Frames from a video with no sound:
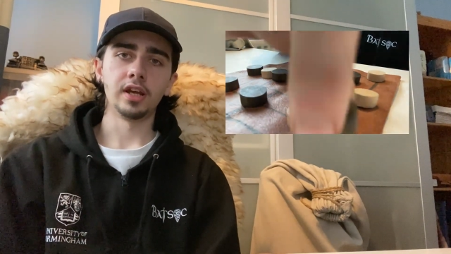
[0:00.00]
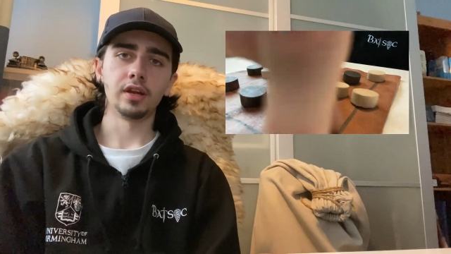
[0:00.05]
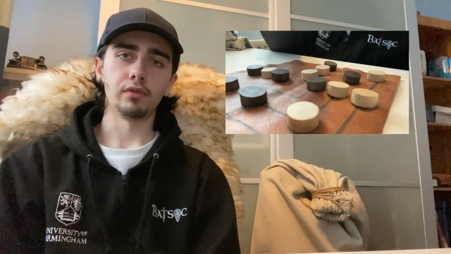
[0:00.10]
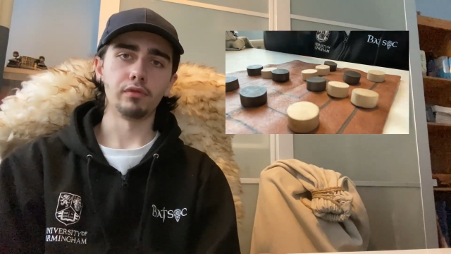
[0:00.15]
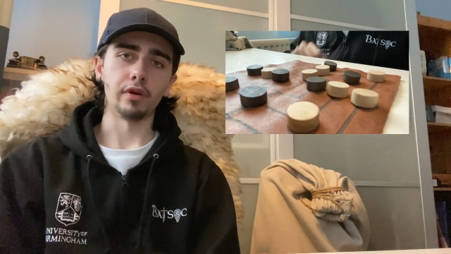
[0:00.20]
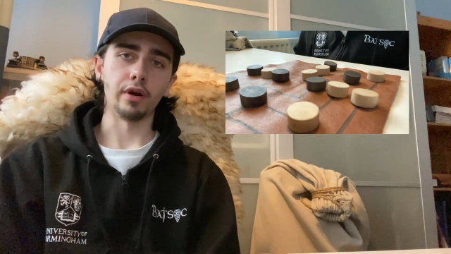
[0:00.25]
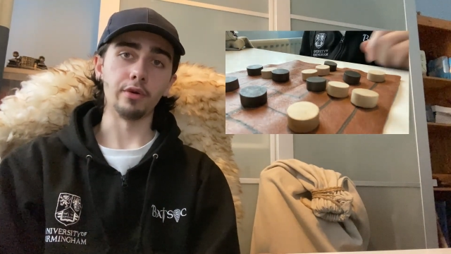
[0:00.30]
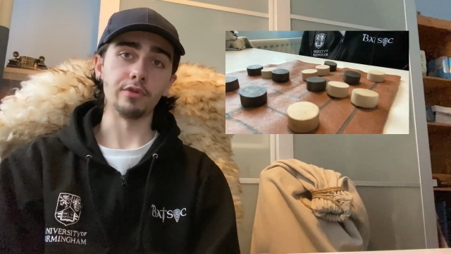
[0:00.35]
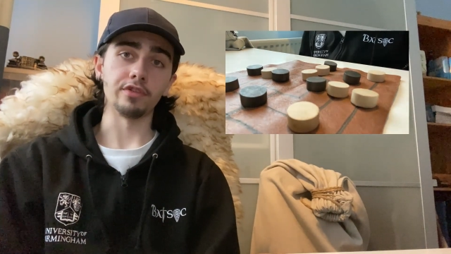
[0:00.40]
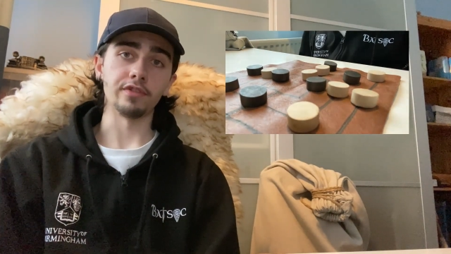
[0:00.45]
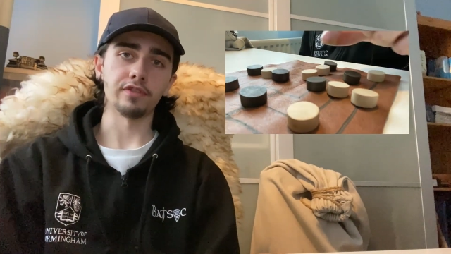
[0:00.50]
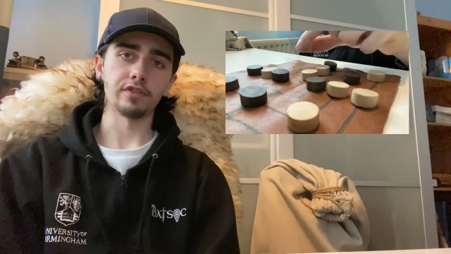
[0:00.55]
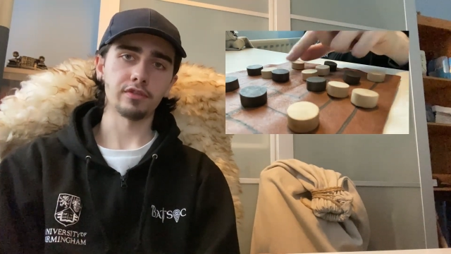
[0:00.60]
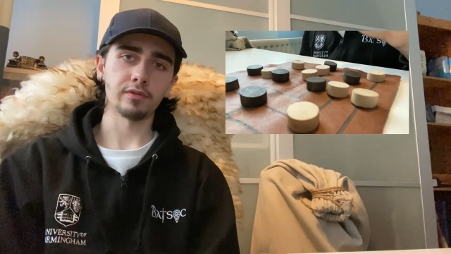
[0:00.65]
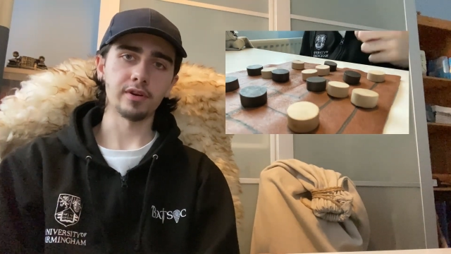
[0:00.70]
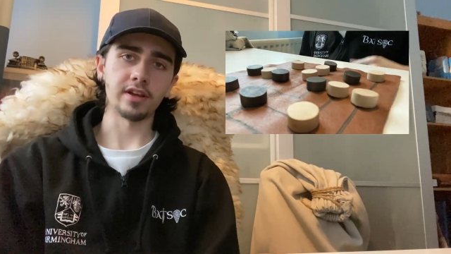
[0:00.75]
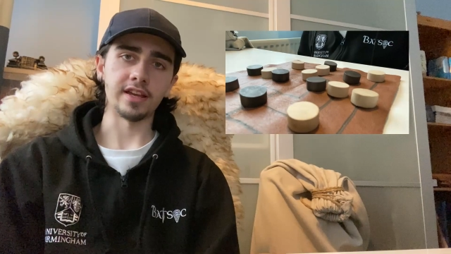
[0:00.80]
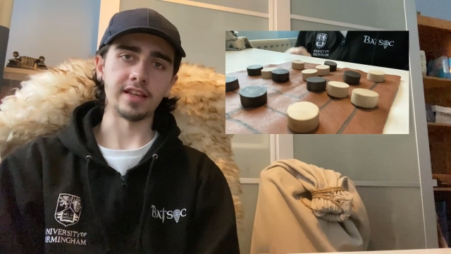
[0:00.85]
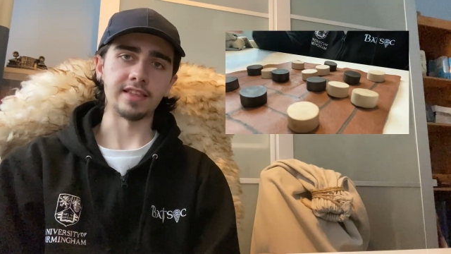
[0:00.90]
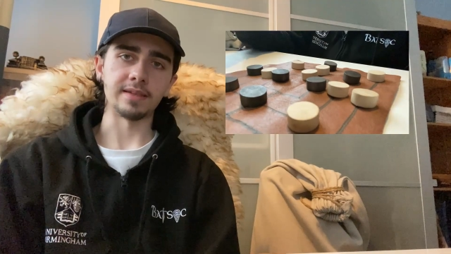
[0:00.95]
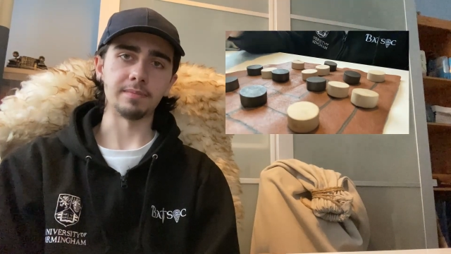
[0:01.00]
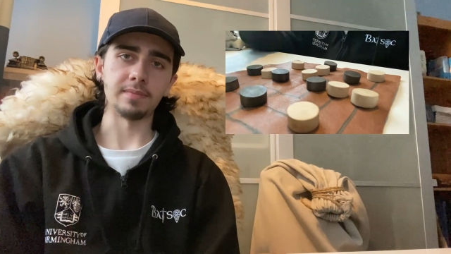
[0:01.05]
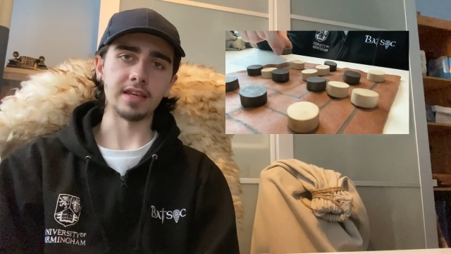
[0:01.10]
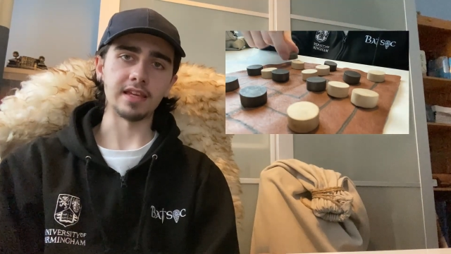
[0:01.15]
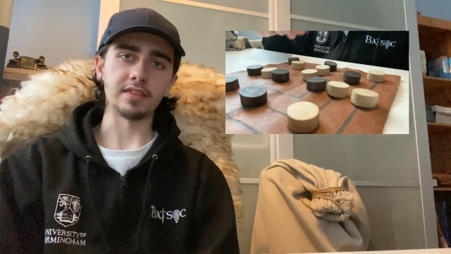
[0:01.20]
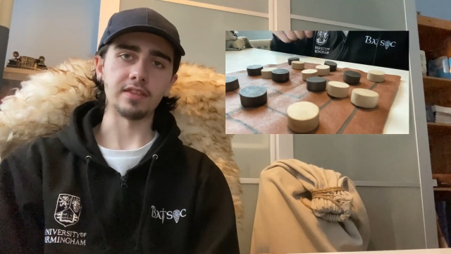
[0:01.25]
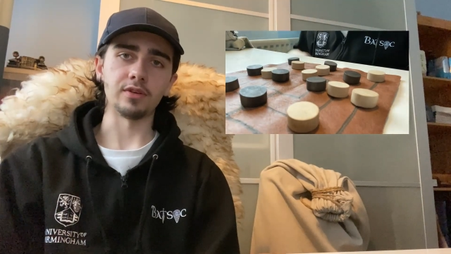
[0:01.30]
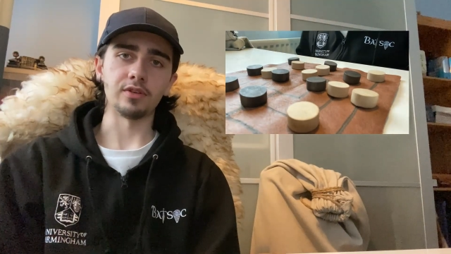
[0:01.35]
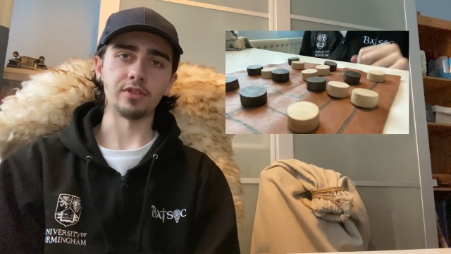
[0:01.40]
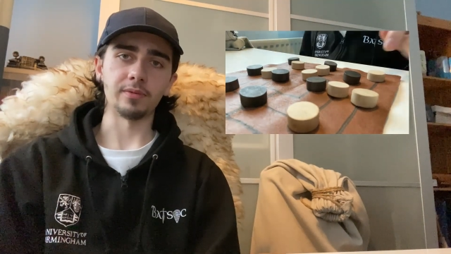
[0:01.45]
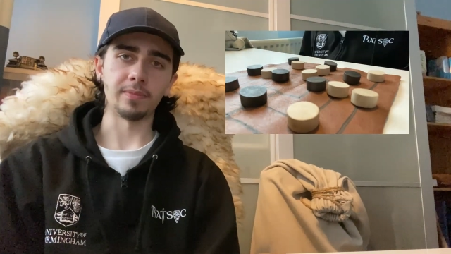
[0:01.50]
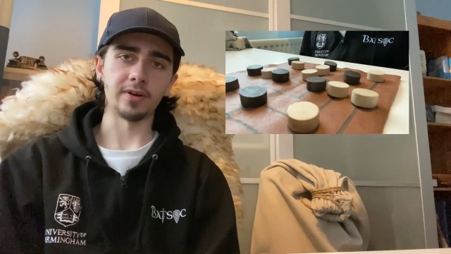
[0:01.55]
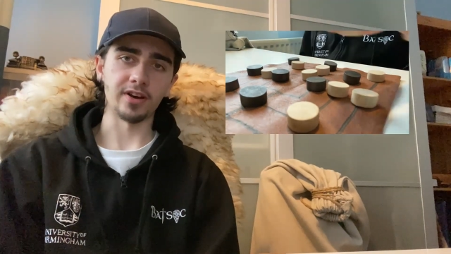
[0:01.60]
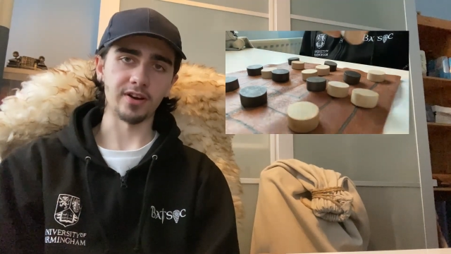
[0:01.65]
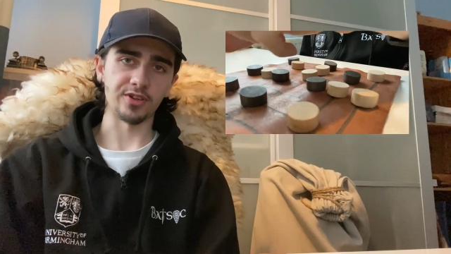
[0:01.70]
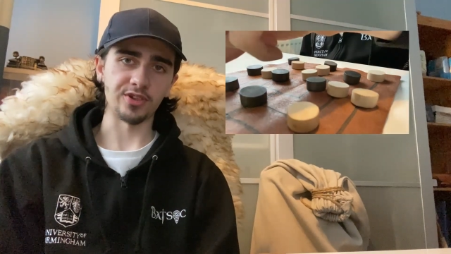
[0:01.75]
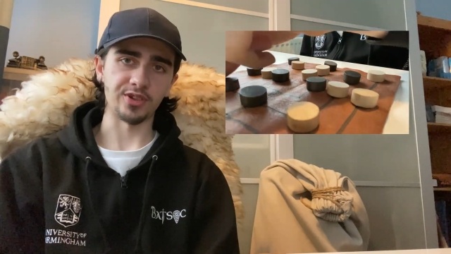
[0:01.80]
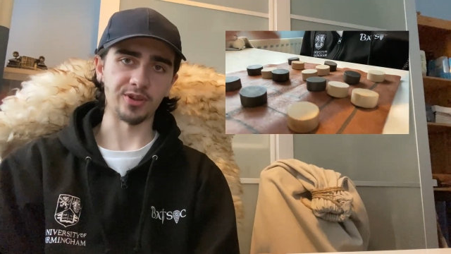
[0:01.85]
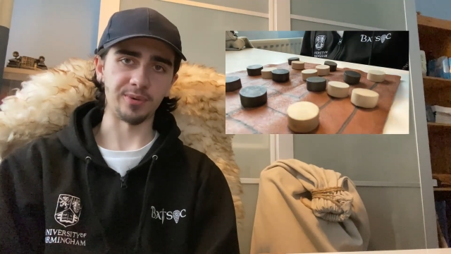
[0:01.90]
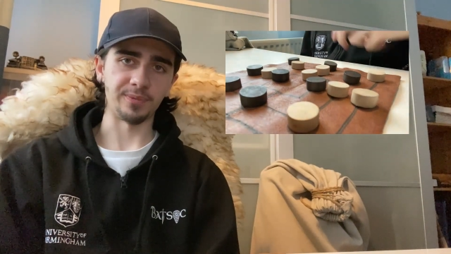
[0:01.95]
rows of 3 to beat the other
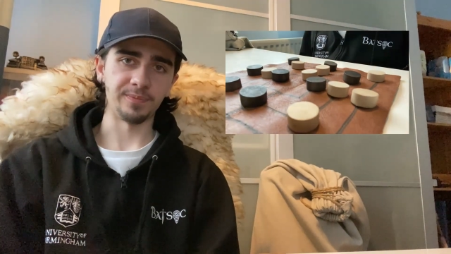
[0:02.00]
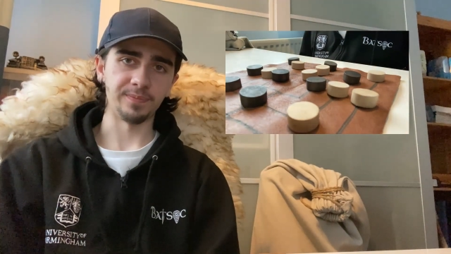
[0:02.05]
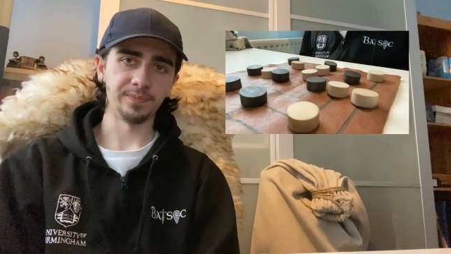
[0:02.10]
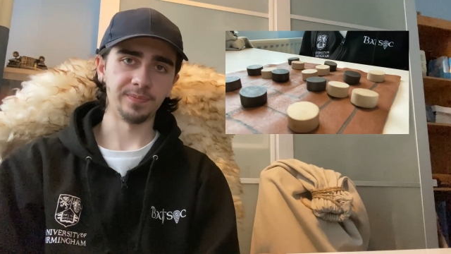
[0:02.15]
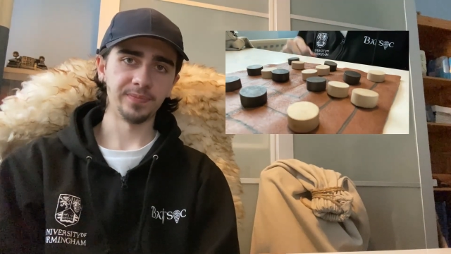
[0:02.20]
person.